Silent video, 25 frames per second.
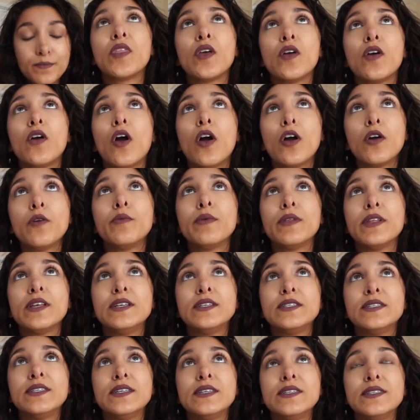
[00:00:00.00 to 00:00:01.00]
There are
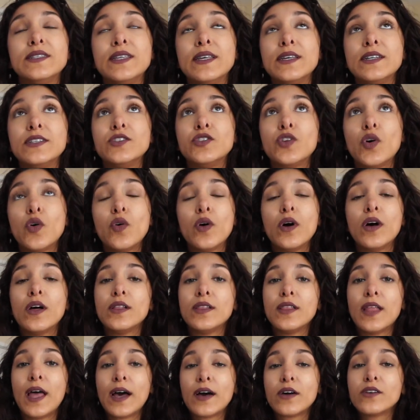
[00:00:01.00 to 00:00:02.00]
places that don't
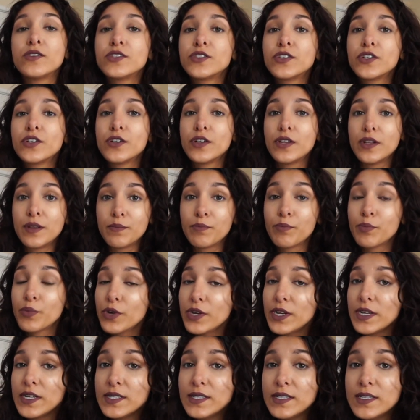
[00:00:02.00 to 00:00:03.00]
allow certain
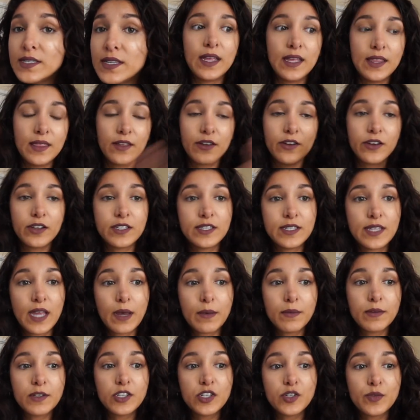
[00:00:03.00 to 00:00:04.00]
breeds in their
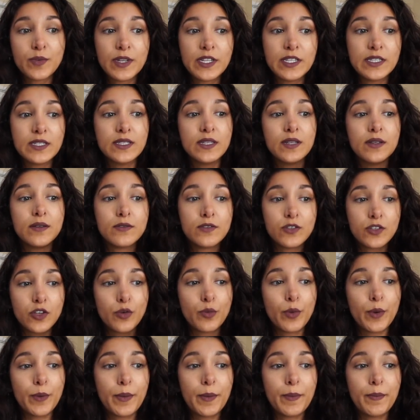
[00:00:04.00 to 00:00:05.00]
establishments.
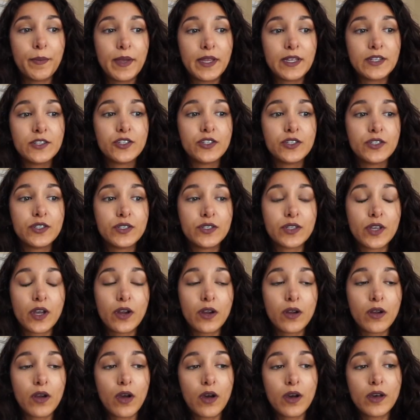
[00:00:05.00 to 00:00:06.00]
Doberman Pinschers
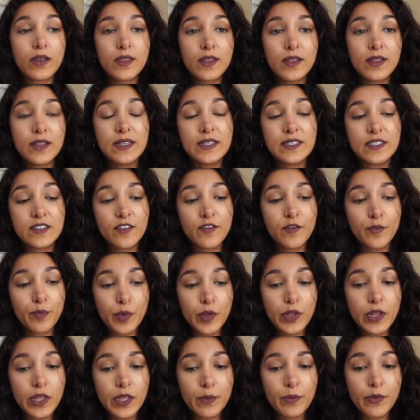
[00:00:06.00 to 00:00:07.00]
are on the list of
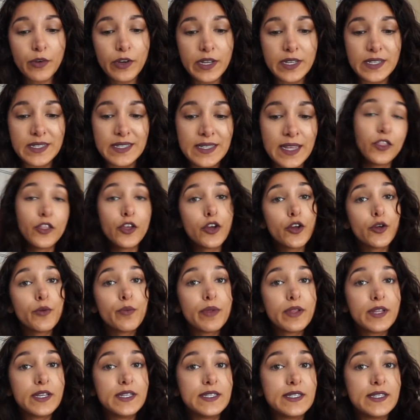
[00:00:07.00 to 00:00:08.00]
bully breeds. There are
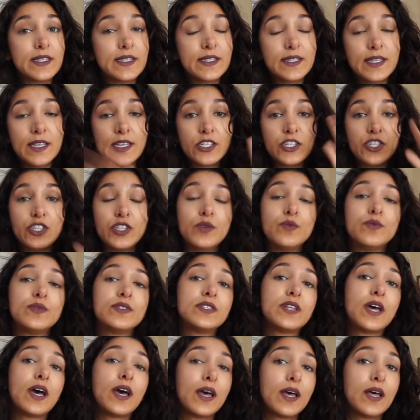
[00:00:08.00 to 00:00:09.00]
places that she was
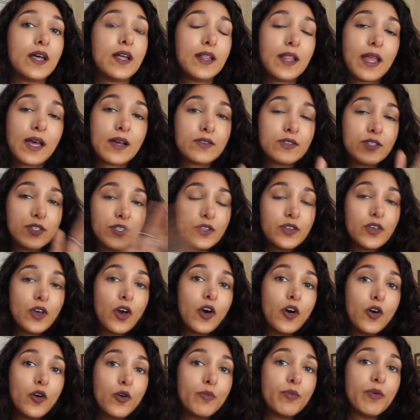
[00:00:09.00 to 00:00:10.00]
not allowed to
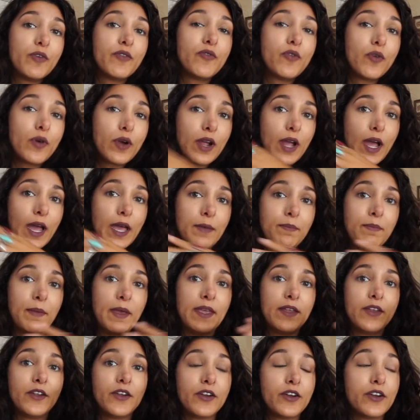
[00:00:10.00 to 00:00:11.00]
go before I
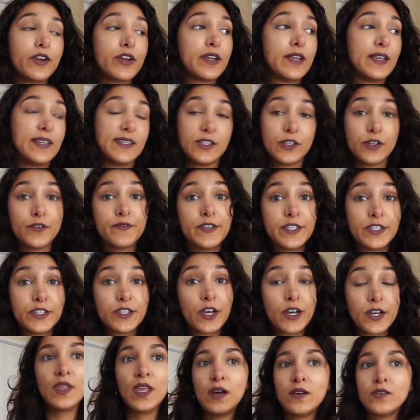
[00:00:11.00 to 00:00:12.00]
made her a service
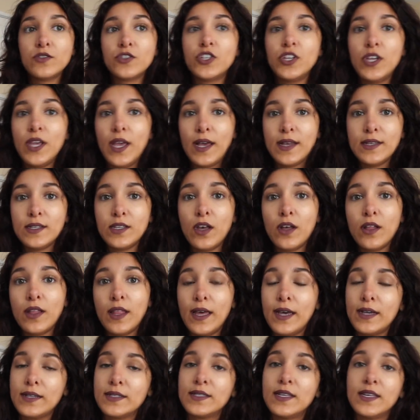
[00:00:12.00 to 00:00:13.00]
dog. Now she has all
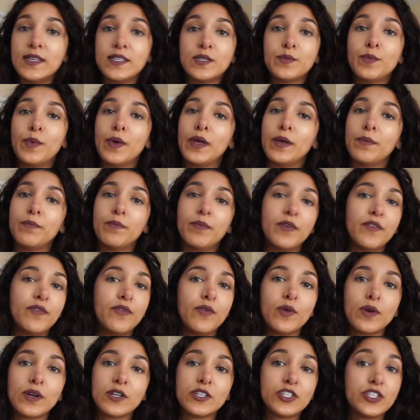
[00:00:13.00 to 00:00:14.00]
access, but
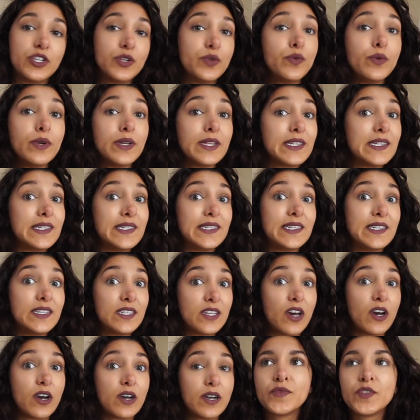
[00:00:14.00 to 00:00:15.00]
before she really did
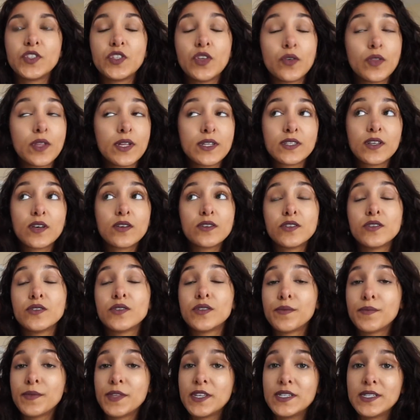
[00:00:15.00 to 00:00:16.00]
not. So that's also
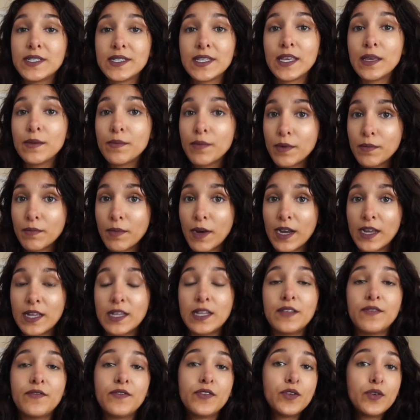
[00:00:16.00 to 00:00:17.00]
something to keep in
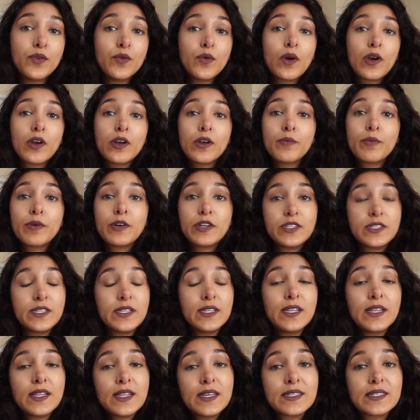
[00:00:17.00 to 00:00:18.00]
mind if you are a person
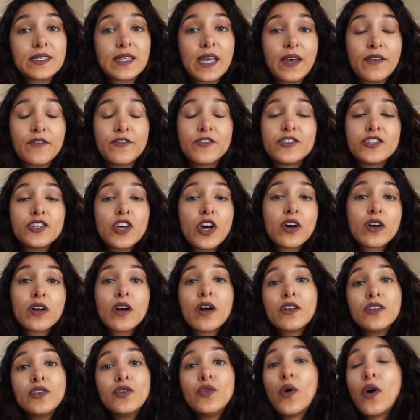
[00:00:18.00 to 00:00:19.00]
that likes to have your dog
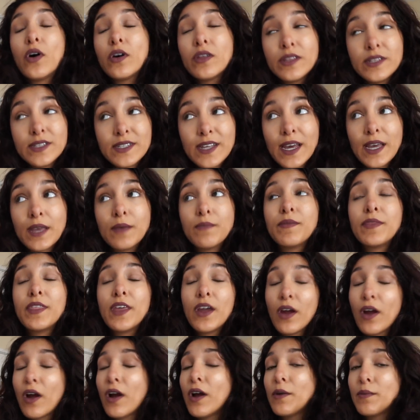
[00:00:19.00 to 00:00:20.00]
on you all the time.
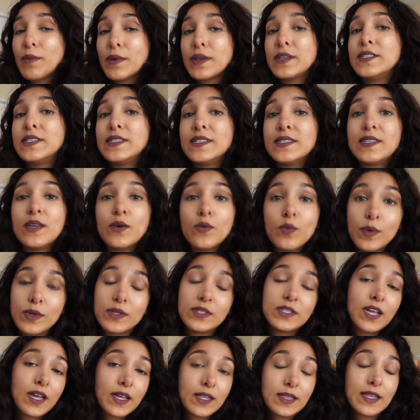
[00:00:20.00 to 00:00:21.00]
There are places that
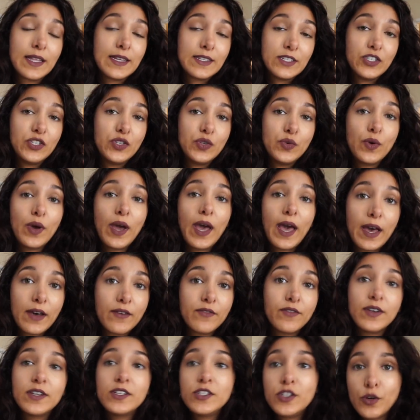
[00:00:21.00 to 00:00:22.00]
will not let you have
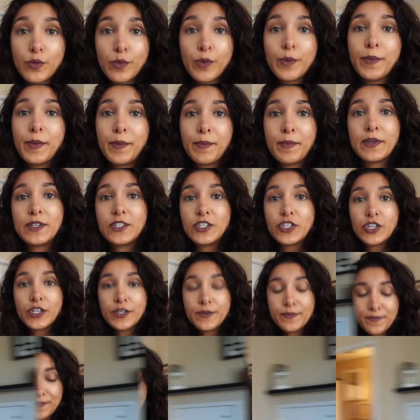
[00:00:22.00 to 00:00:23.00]
a Doberman Pinscher.
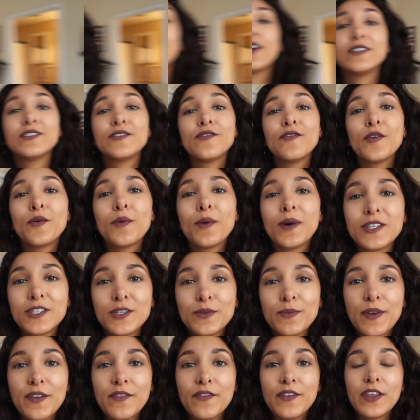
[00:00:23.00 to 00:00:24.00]
Thank you guys for
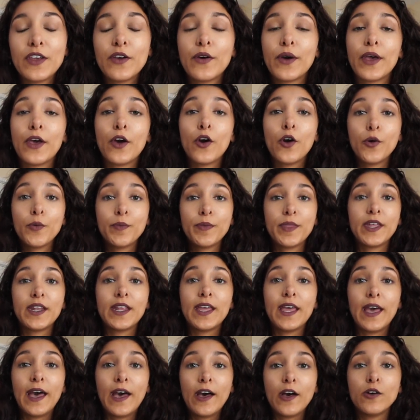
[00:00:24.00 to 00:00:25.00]
watching my video. I hope that
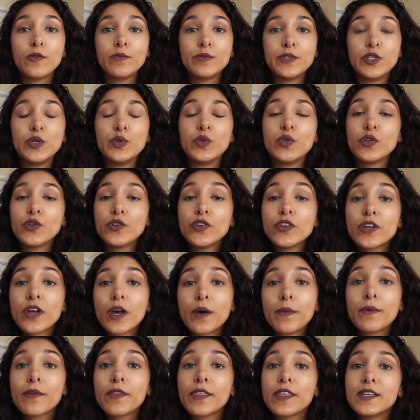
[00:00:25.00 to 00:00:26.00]
it helped you learn a
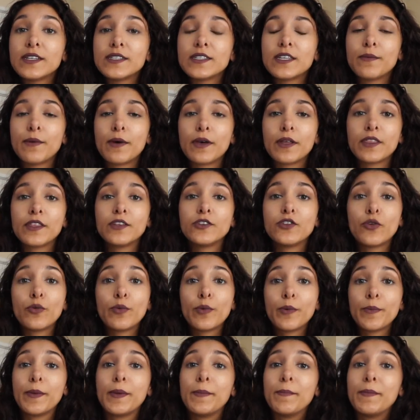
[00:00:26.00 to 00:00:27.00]
couple things about the
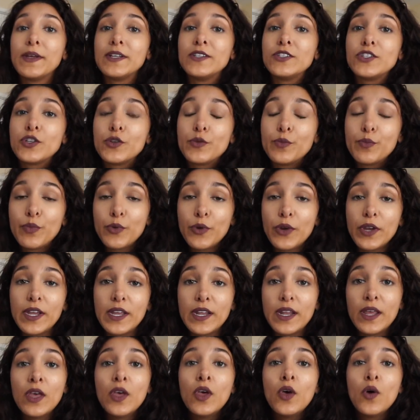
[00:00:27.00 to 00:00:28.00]
Doberman Pinscher
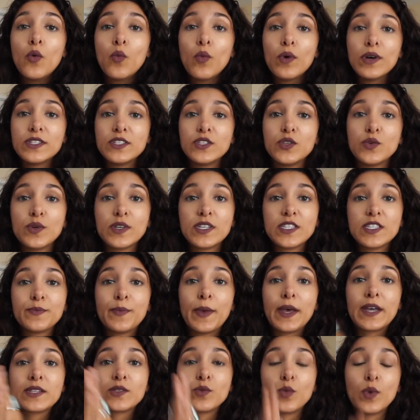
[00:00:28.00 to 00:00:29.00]
breed, what to
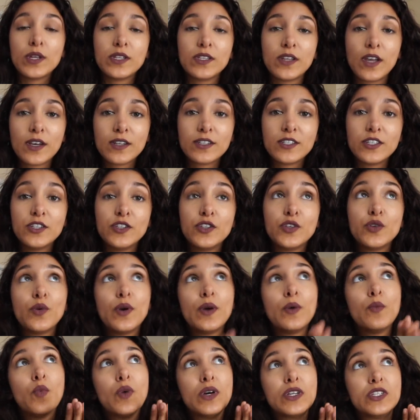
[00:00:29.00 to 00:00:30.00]
expect, what not to do,
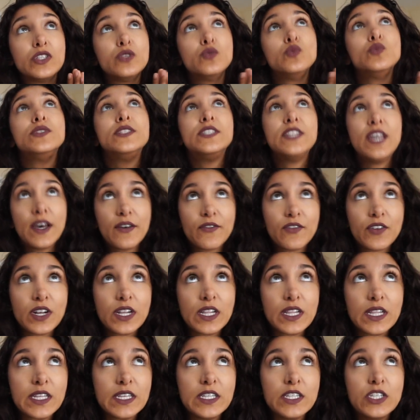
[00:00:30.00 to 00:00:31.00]
and what to
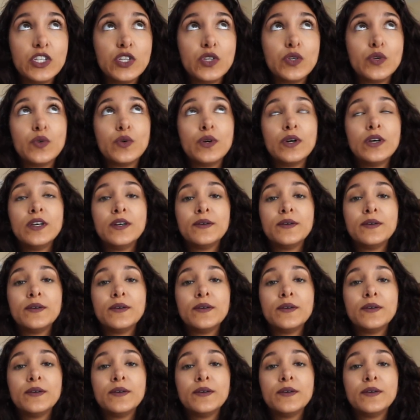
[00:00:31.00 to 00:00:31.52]
definitely do.